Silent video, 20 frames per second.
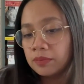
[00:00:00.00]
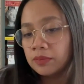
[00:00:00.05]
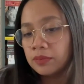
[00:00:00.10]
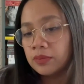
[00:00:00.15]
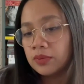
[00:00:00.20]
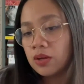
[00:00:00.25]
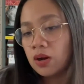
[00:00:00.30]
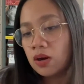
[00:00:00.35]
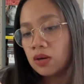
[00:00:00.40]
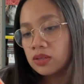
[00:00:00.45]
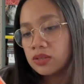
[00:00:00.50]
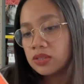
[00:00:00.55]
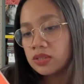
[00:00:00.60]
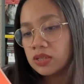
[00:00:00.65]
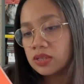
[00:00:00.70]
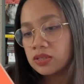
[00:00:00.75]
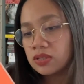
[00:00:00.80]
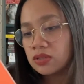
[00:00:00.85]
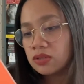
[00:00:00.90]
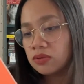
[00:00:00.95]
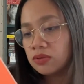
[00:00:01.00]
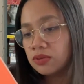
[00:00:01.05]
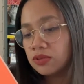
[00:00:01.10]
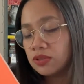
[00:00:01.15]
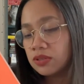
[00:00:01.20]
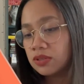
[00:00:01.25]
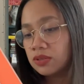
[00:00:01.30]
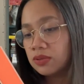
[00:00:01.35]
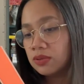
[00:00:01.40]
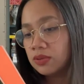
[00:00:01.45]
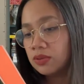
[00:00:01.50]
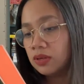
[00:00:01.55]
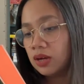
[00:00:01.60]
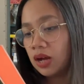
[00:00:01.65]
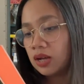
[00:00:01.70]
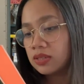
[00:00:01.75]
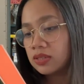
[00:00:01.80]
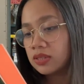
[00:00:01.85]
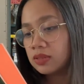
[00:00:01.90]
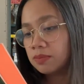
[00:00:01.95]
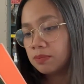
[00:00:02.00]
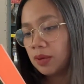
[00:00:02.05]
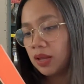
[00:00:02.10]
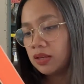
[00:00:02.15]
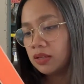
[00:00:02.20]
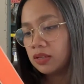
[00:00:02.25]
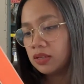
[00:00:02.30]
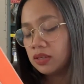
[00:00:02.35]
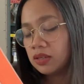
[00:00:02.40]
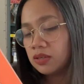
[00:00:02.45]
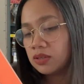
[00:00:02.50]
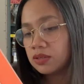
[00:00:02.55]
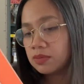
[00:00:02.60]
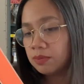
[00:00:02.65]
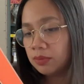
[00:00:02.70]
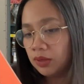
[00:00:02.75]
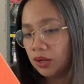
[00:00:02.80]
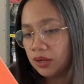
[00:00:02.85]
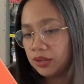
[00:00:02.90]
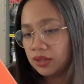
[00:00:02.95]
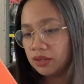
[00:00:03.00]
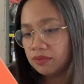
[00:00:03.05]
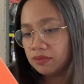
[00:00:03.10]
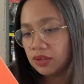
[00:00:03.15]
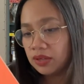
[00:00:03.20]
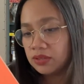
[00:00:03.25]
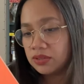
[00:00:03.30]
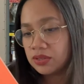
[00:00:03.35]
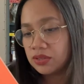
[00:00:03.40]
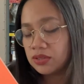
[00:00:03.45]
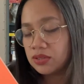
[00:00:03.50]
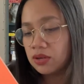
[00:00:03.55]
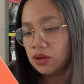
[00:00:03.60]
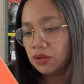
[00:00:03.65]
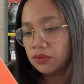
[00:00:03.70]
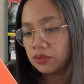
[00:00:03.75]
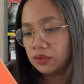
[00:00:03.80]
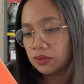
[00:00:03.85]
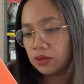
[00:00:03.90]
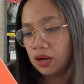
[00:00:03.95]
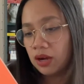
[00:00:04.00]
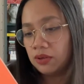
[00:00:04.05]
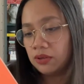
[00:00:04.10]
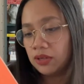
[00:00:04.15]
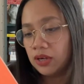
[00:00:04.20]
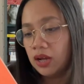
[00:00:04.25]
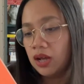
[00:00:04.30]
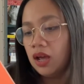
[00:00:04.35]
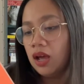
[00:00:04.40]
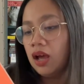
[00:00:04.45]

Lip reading: Nox is a soldier who has spent years plotting vengeance on the crown.